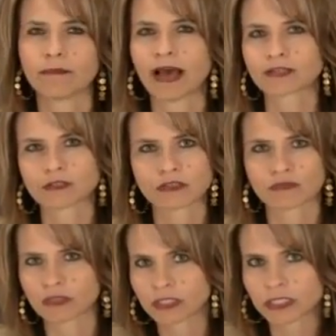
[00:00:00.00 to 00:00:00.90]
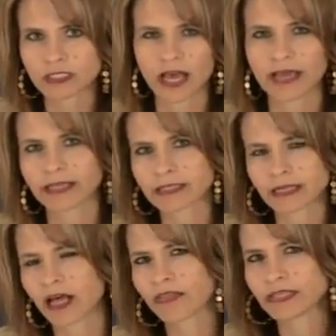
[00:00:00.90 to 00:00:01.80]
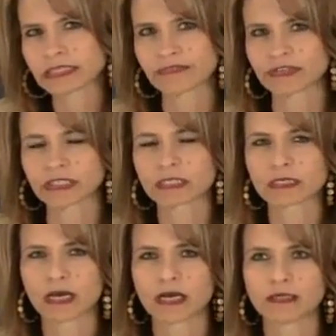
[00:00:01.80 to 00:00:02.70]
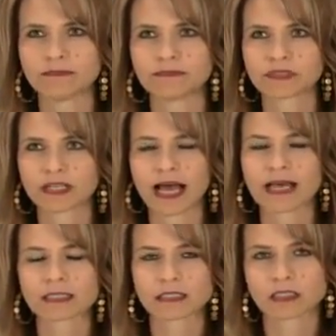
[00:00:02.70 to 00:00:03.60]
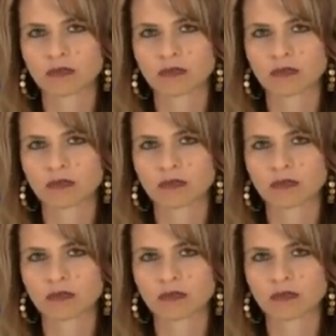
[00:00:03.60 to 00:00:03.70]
master's of religious science and all these different um, classes.